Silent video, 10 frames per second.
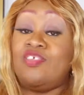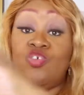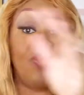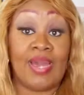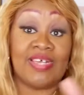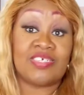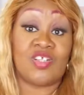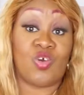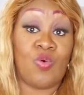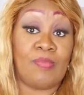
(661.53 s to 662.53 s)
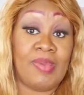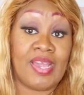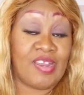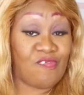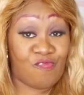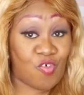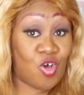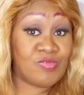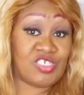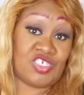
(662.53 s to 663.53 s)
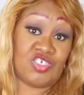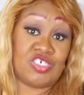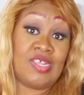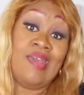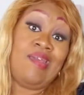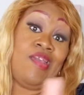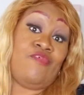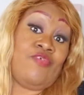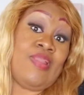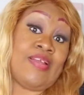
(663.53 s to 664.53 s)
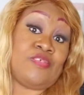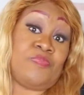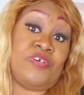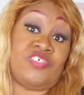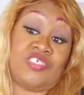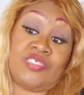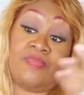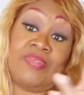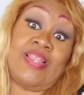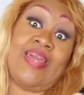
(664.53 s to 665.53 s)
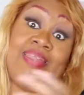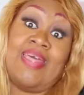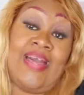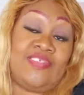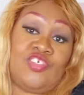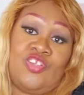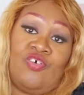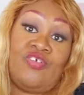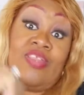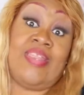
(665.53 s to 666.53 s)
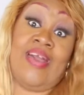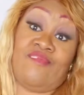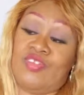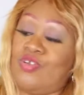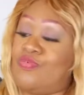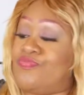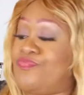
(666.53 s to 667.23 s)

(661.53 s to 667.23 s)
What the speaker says: you guys can go and make an informed decision if you like to purchase something like that. You know, you never know.